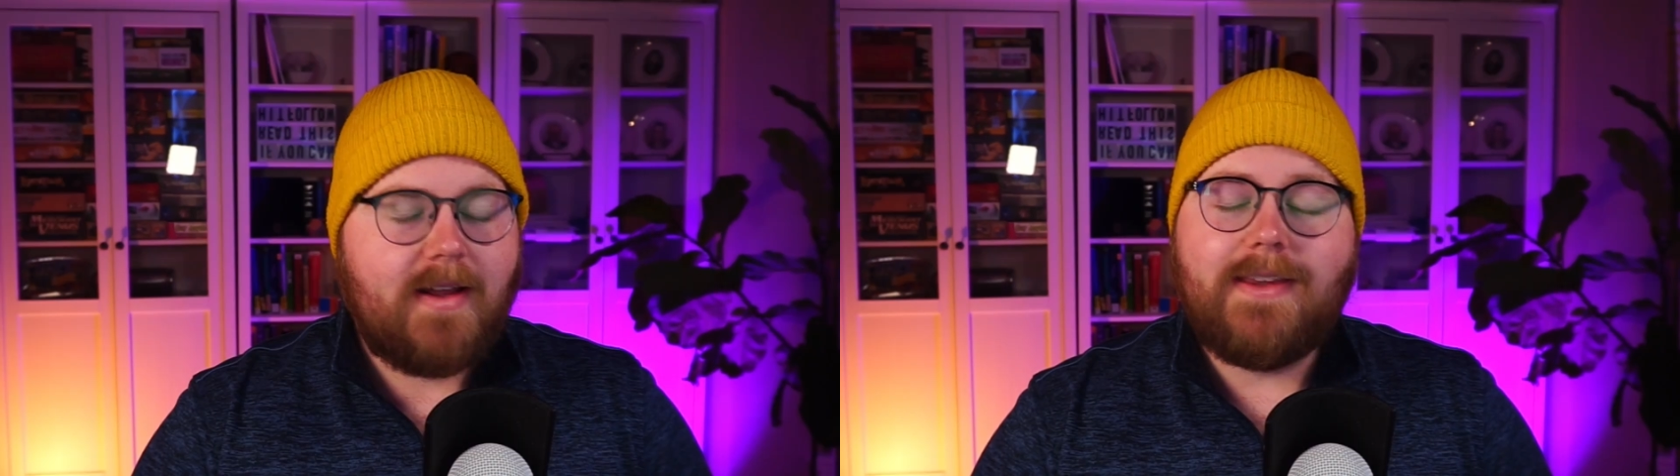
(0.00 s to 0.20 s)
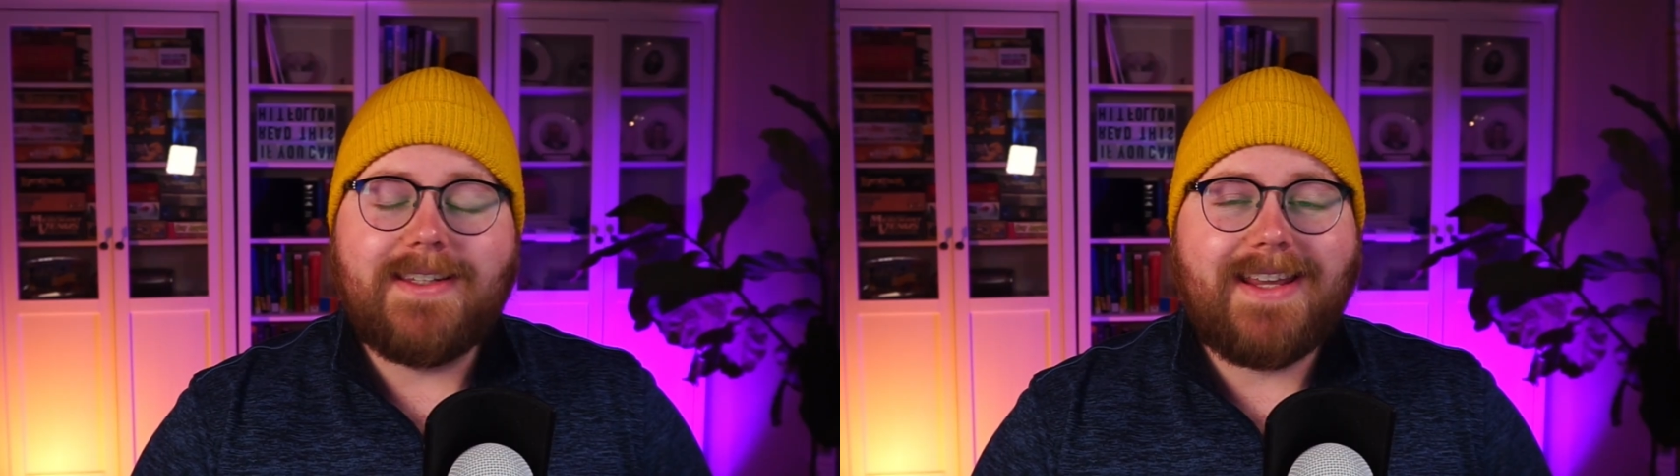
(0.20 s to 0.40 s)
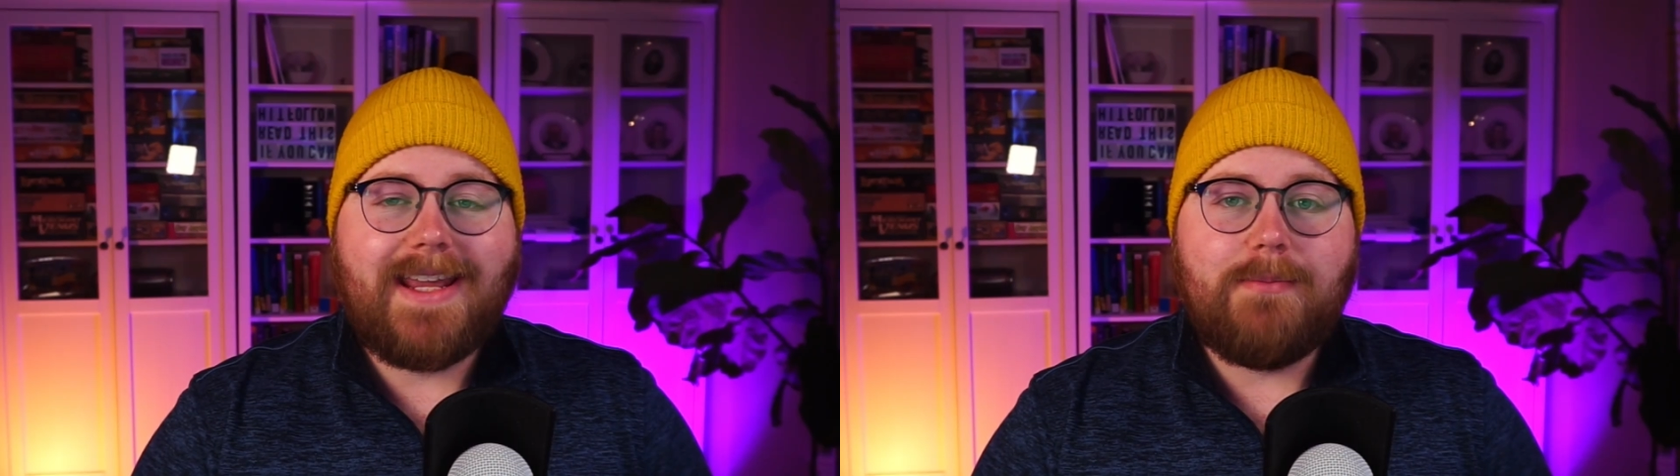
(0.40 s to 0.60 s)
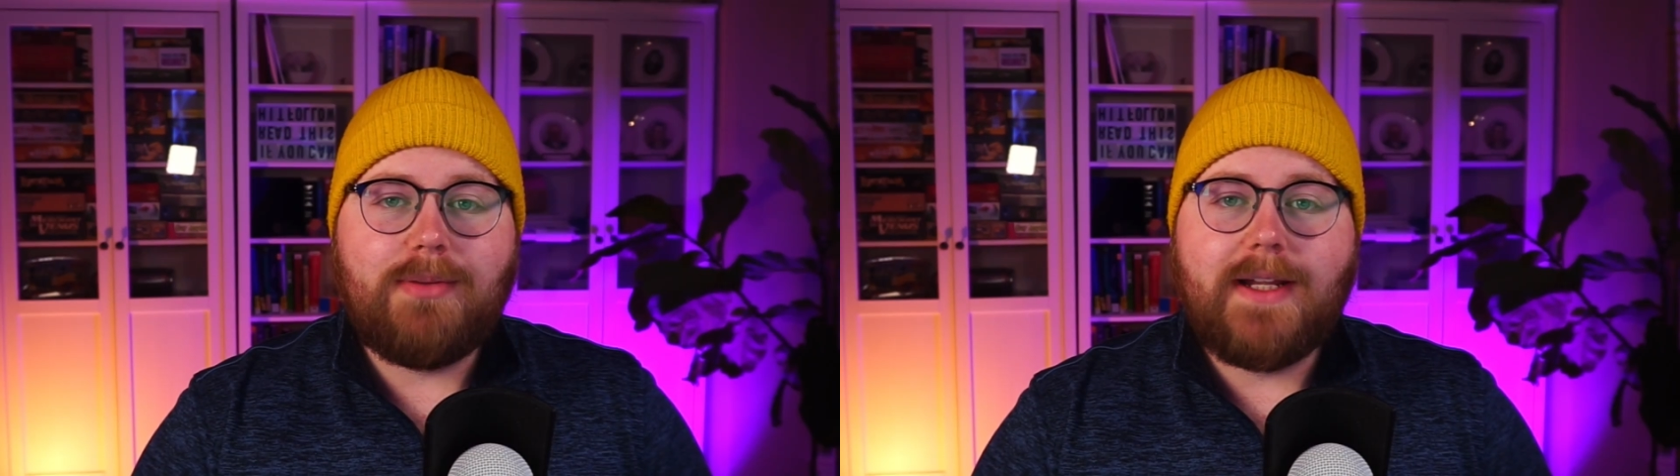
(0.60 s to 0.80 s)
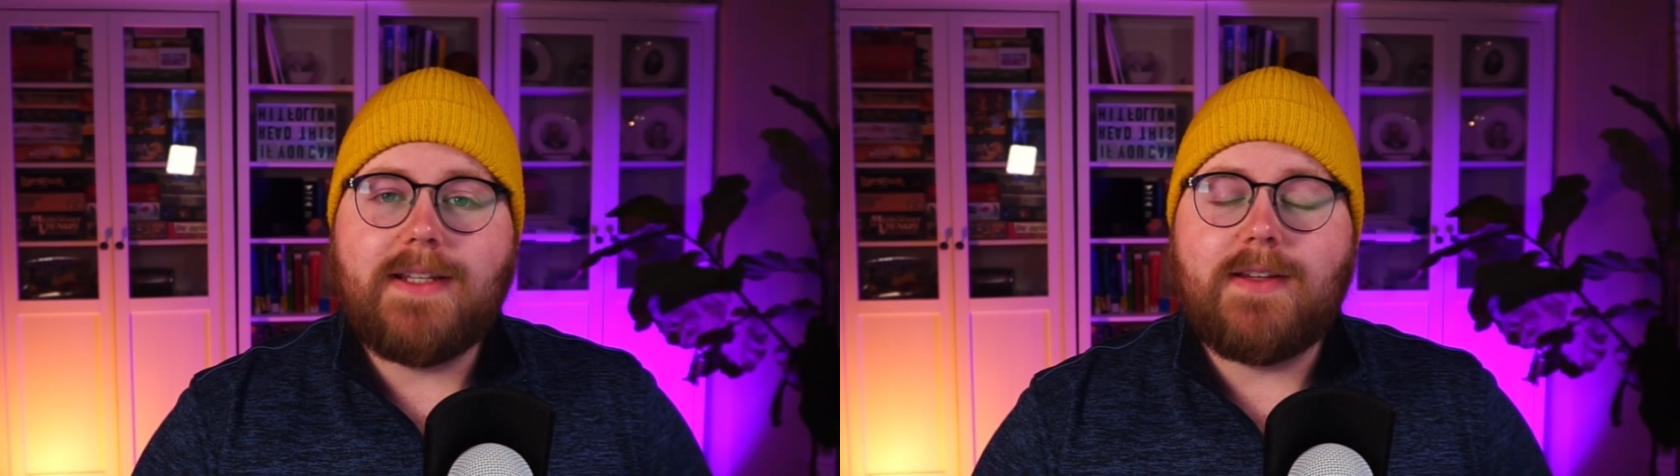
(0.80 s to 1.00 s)
This game
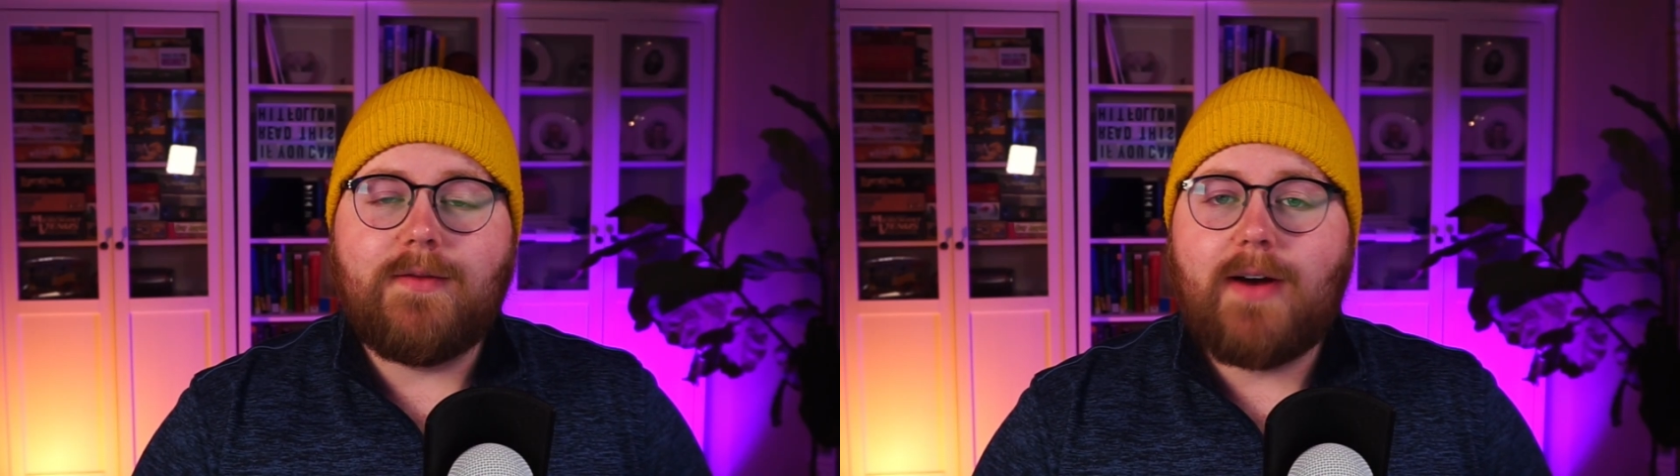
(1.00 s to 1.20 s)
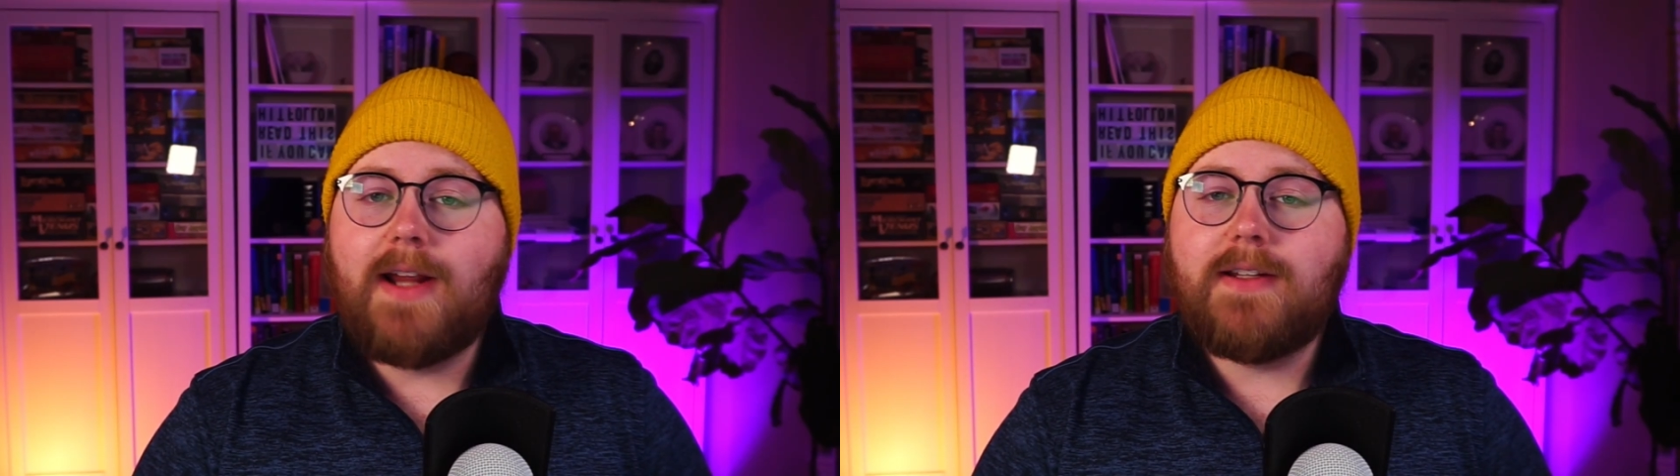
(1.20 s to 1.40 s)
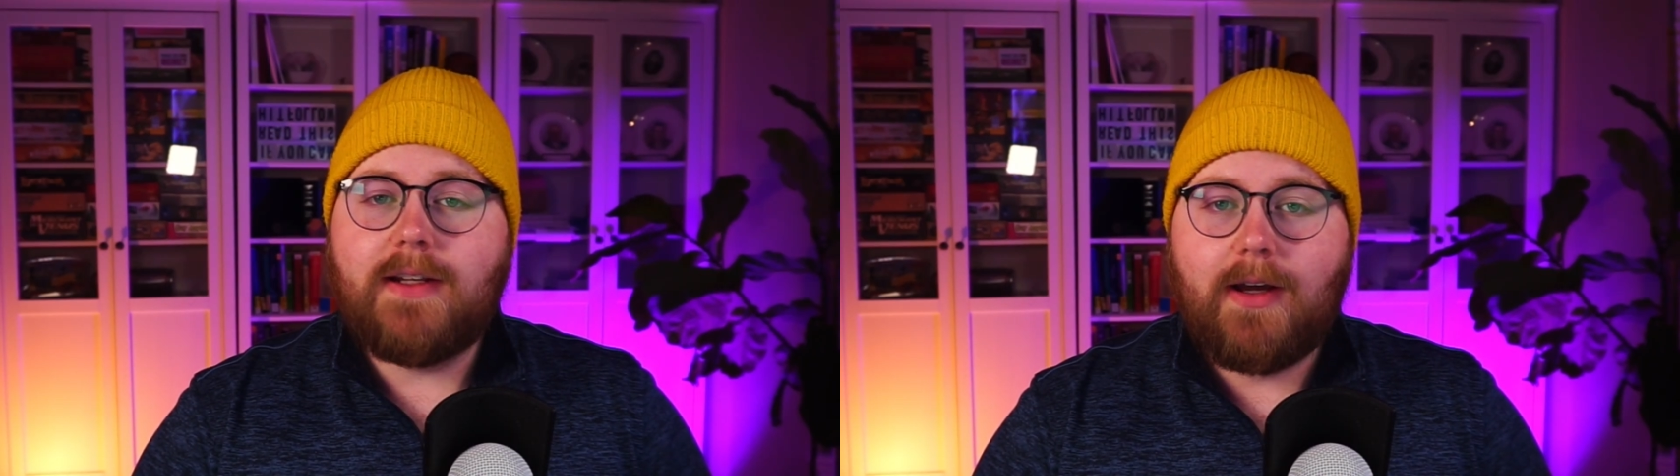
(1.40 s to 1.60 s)
blends the frantic